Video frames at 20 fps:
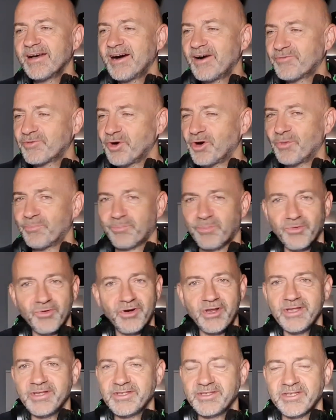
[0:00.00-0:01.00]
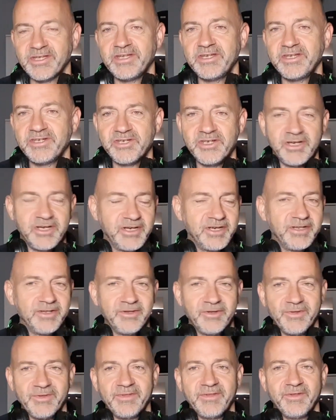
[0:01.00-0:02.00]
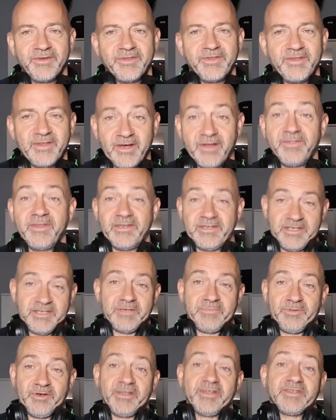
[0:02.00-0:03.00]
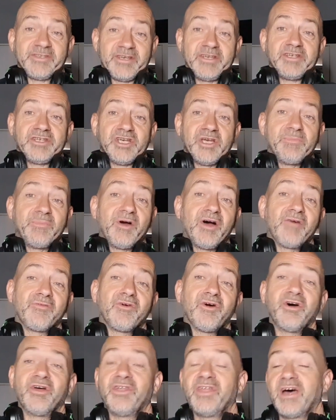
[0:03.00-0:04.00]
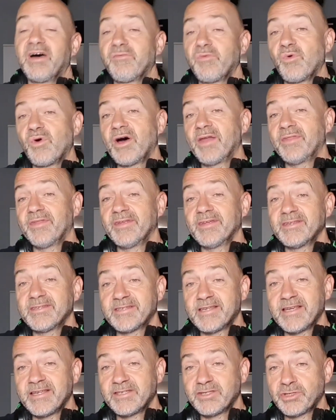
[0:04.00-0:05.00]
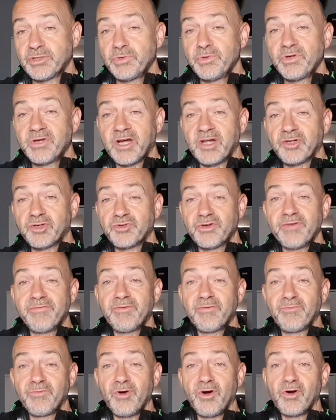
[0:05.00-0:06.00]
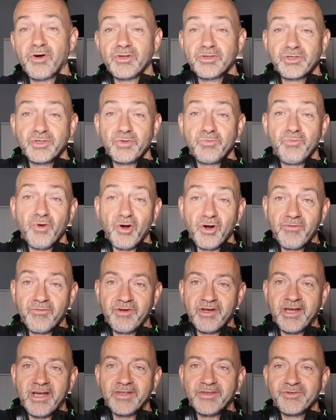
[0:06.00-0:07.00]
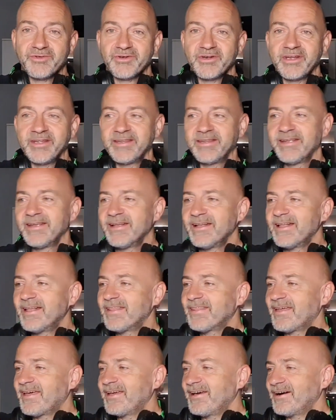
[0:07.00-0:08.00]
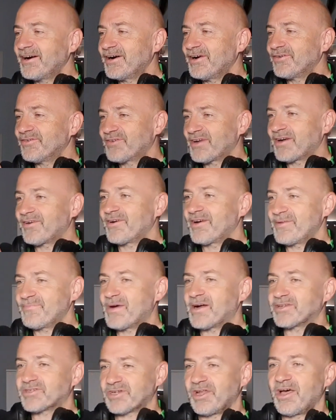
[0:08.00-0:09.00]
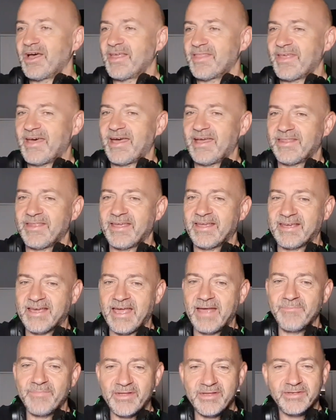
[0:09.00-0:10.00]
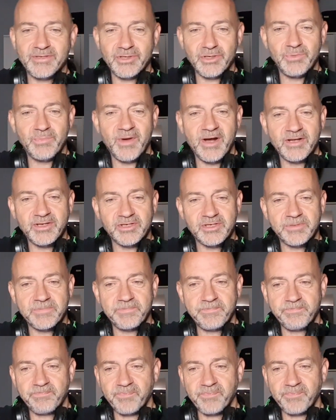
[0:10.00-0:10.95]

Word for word: I've got a brilliant T-shirt. Not not this is a brilliant T-shirt, but I've got another one that says "Too Country for Rock, Two Rock for Country," and they are very much like that. They can be too much.